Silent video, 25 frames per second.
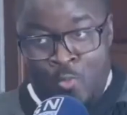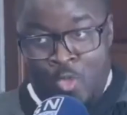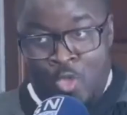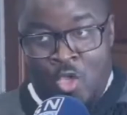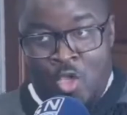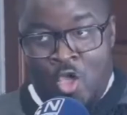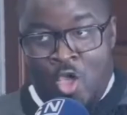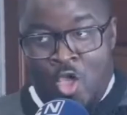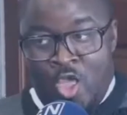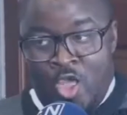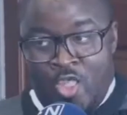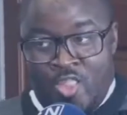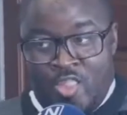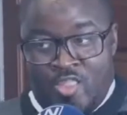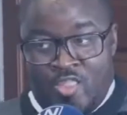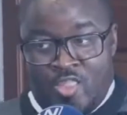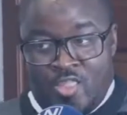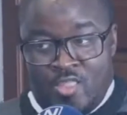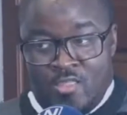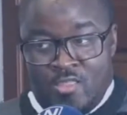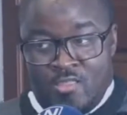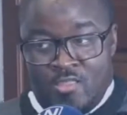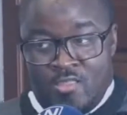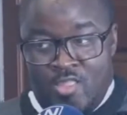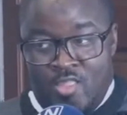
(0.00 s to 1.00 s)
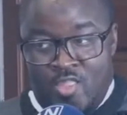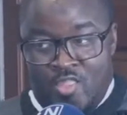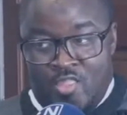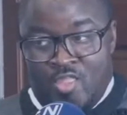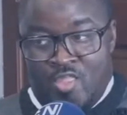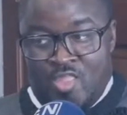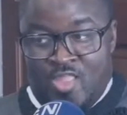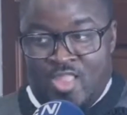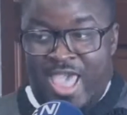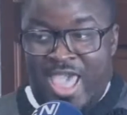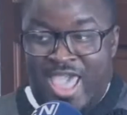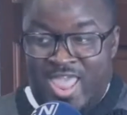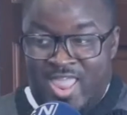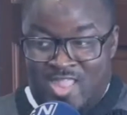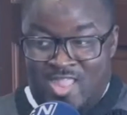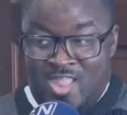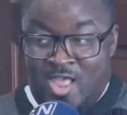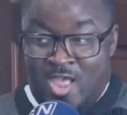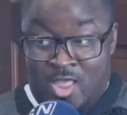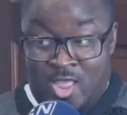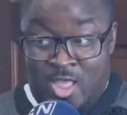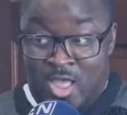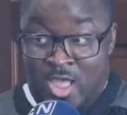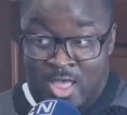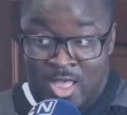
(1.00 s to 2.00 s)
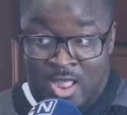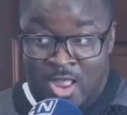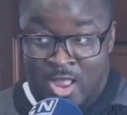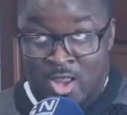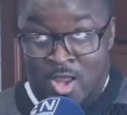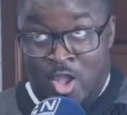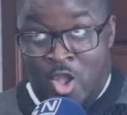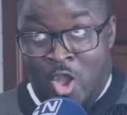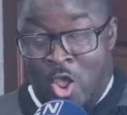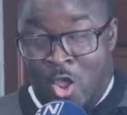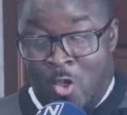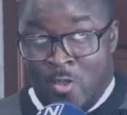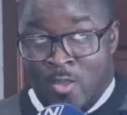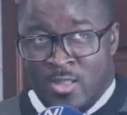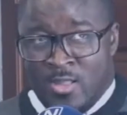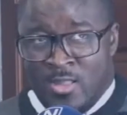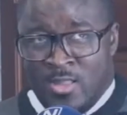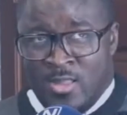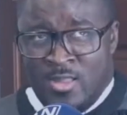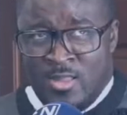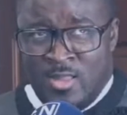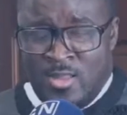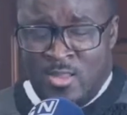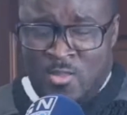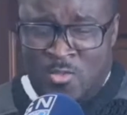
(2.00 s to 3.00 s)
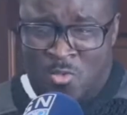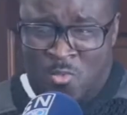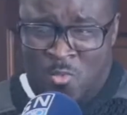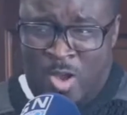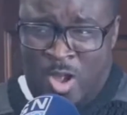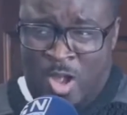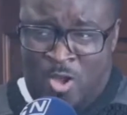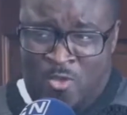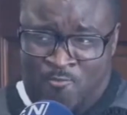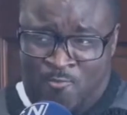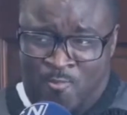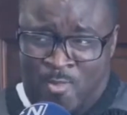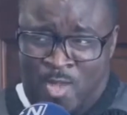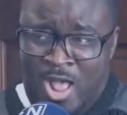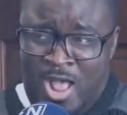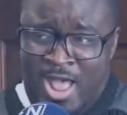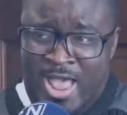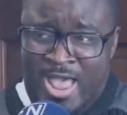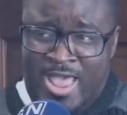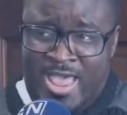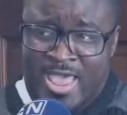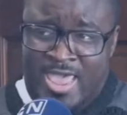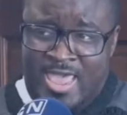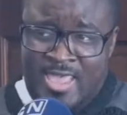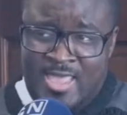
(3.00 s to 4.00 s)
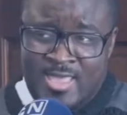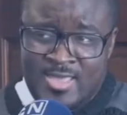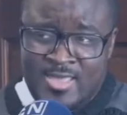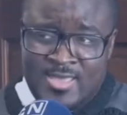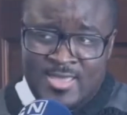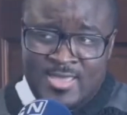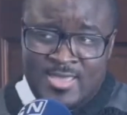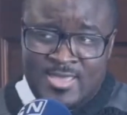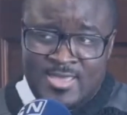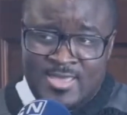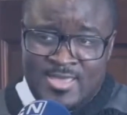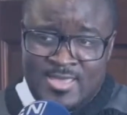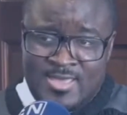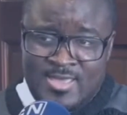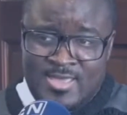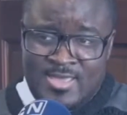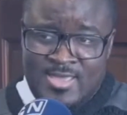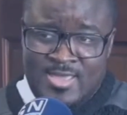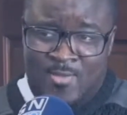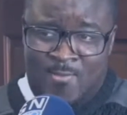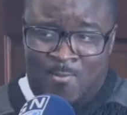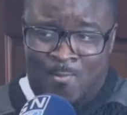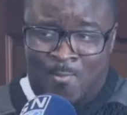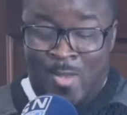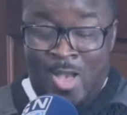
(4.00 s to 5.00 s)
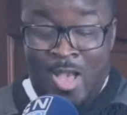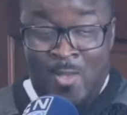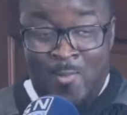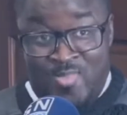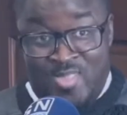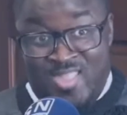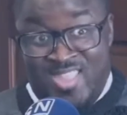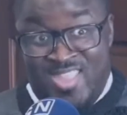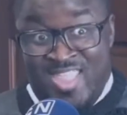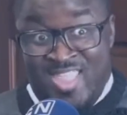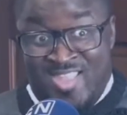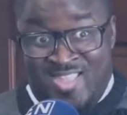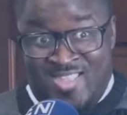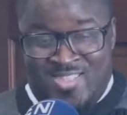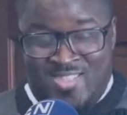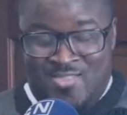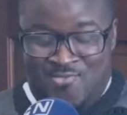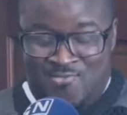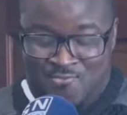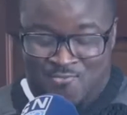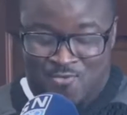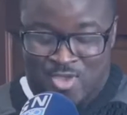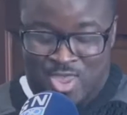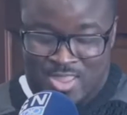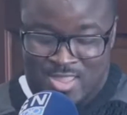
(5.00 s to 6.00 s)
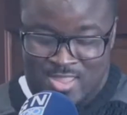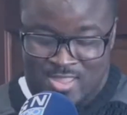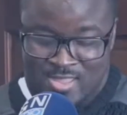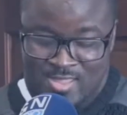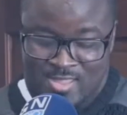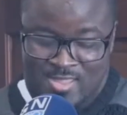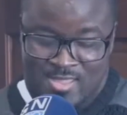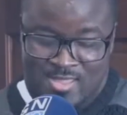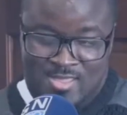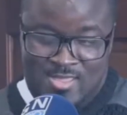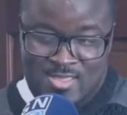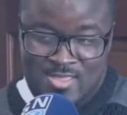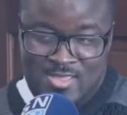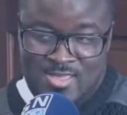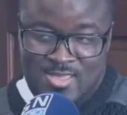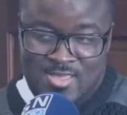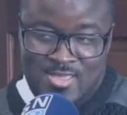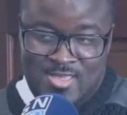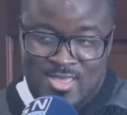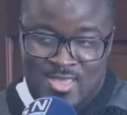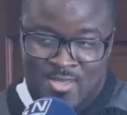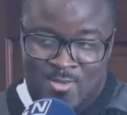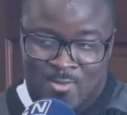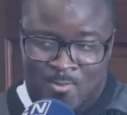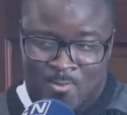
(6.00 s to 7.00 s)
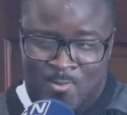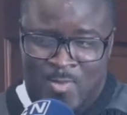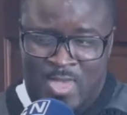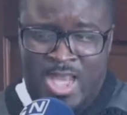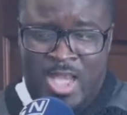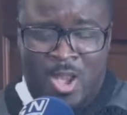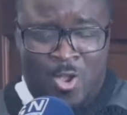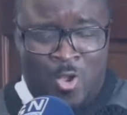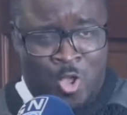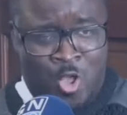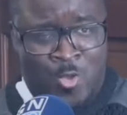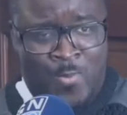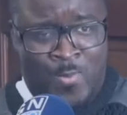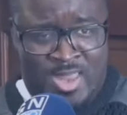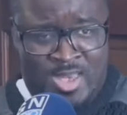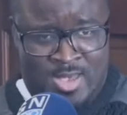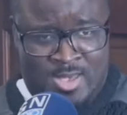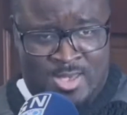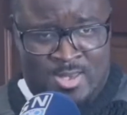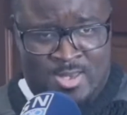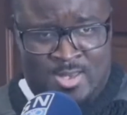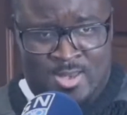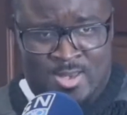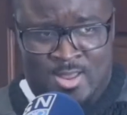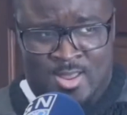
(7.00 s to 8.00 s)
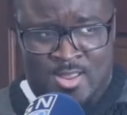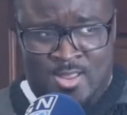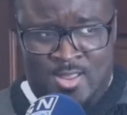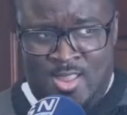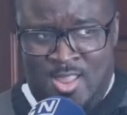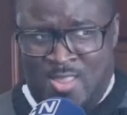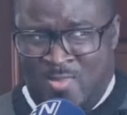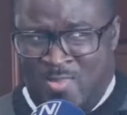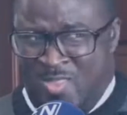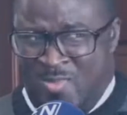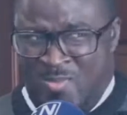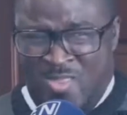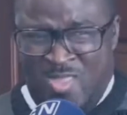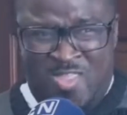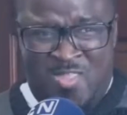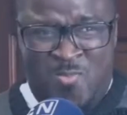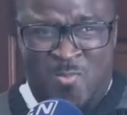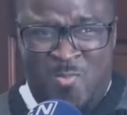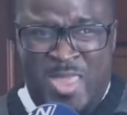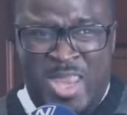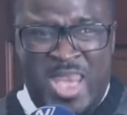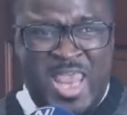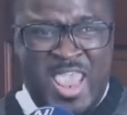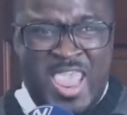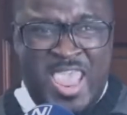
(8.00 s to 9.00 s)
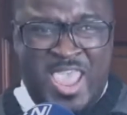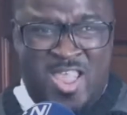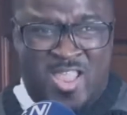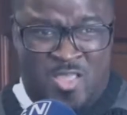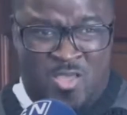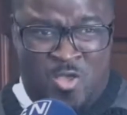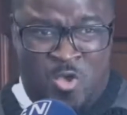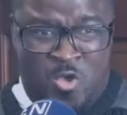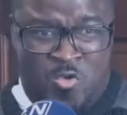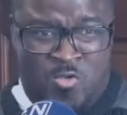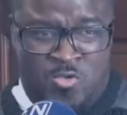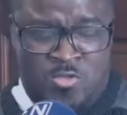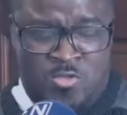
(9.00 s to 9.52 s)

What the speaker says: because society, one of my mom's distant friends made a comment just many years ago.